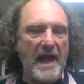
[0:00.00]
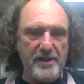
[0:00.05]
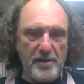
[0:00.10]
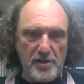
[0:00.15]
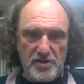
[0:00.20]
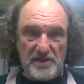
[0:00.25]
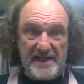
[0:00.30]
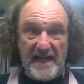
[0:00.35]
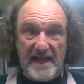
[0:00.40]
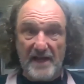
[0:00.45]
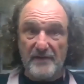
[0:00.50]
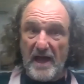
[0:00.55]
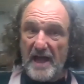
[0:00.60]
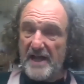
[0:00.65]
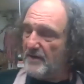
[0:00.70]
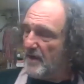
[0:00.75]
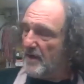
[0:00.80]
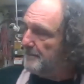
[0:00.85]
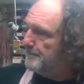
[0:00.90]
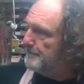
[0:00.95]
I
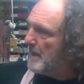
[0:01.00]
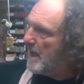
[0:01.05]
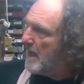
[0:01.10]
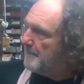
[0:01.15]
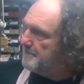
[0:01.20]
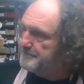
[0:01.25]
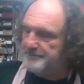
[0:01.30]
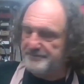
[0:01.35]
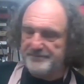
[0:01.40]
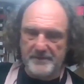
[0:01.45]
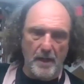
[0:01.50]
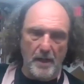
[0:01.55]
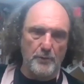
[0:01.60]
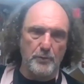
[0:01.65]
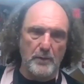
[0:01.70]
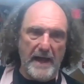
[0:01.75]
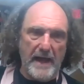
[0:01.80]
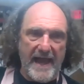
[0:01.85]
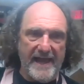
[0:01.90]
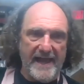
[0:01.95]
have a
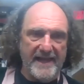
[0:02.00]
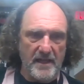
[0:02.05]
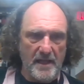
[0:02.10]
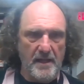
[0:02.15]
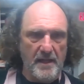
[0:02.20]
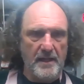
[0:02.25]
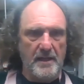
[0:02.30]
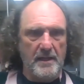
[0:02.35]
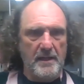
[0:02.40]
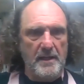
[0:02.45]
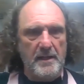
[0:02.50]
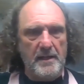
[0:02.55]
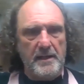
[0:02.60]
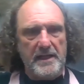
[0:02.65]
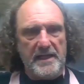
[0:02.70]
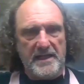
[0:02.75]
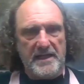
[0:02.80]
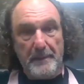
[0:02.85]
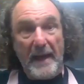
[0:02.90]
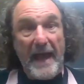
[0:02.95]
rag
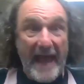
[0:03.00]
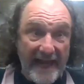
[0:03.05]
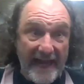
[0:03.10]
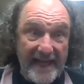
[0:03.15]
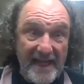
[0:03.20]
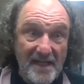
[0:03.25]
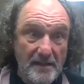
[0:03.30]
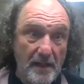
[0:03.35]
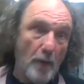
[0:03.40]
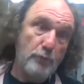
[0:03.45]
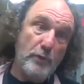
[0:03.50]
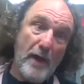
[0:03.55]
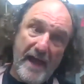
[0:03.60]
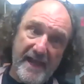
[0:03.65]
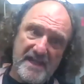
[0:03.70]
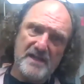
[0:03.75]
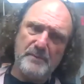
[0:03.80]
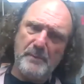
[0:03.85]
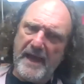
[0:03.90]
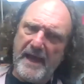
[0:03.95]
in a bag
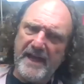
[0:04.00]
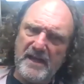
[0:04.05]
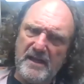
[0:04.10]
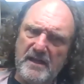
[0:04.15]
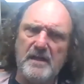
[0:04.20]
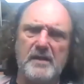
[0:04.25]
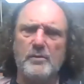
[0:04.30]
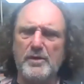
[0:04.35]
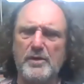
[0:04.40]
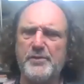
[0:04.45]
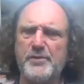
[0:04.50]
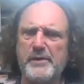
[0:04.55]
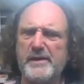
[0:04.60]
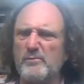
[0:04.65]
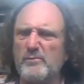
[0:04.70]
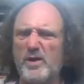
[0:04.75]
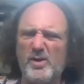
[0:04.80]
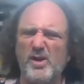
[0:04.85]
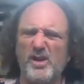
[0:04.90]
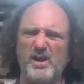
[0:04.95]
with
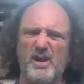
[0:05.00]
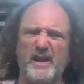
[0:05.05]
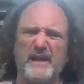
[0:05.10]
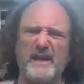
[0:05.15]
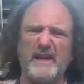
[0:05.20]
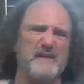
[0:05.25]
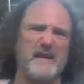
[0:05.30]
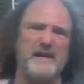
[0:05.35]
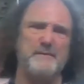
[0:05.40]
3-in-1 oil in it.